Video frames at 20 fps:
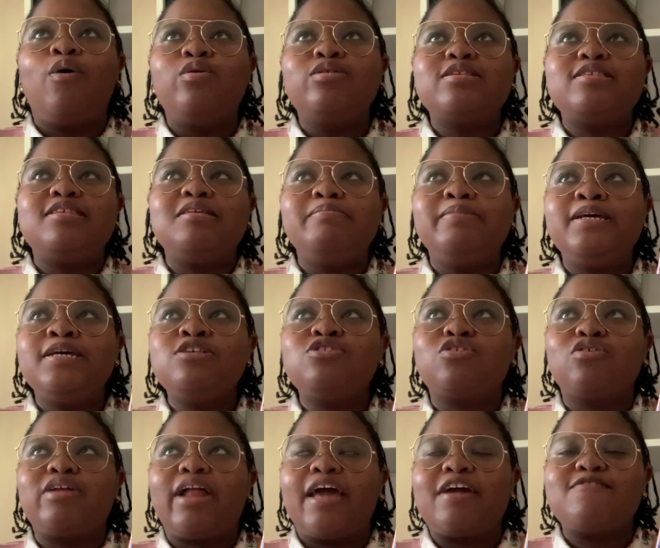siblings
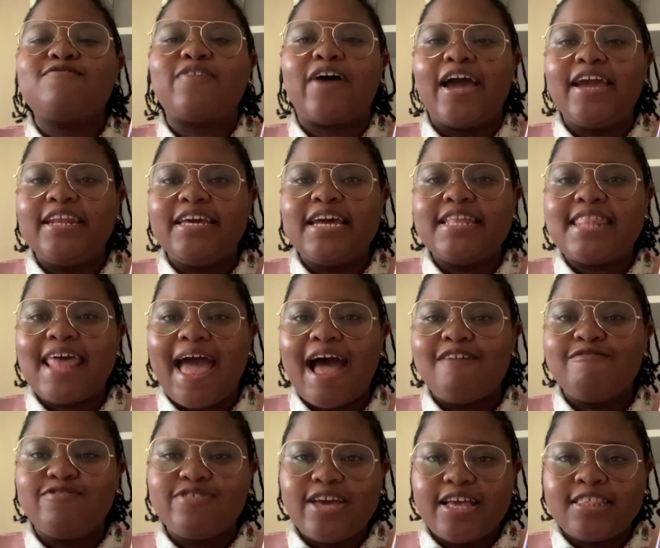are like fighting and they
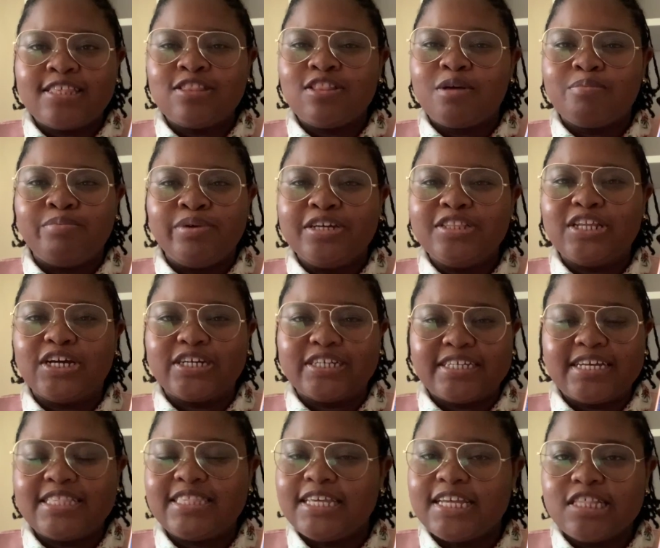have kids and they bring their
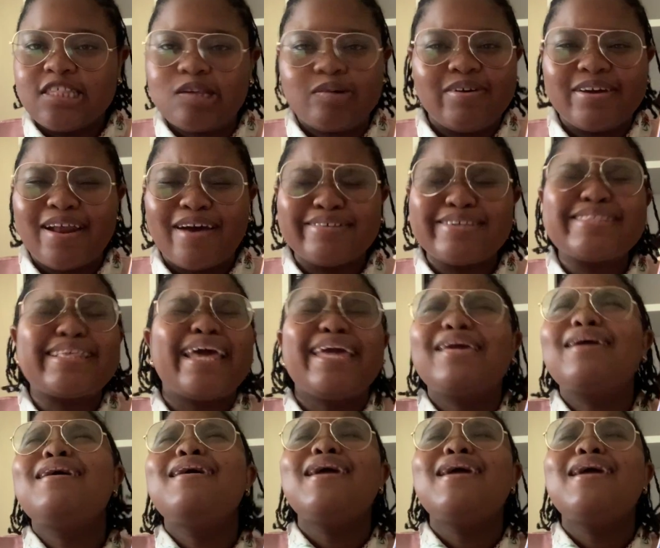kids into it, and I was just like,